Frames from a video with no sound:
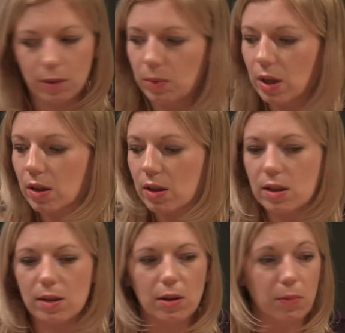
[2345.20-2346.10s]

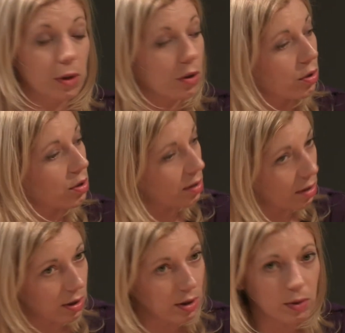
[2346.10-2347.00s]
minutes because
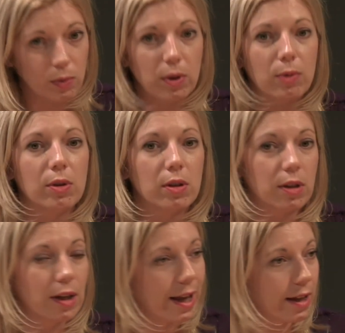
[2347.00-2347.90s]
we will
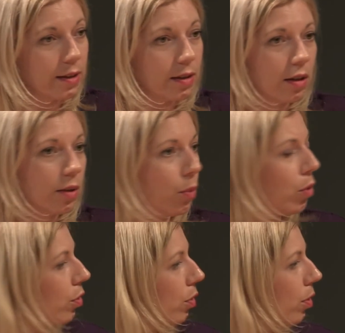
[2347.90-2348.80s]

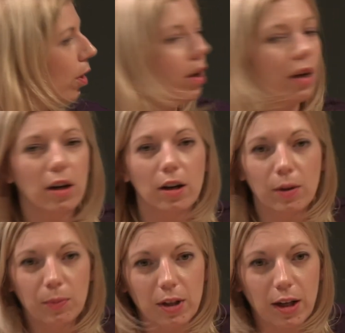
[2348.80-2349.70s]
borrow
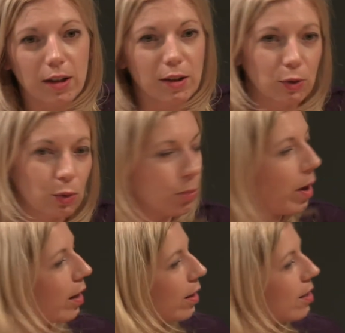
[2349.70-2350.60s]
Mirela to
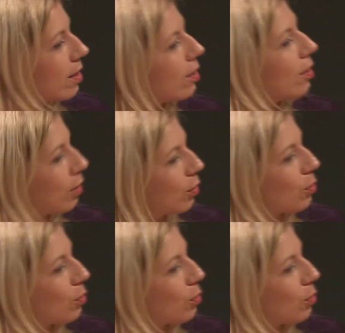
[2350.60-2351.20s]
Magazine to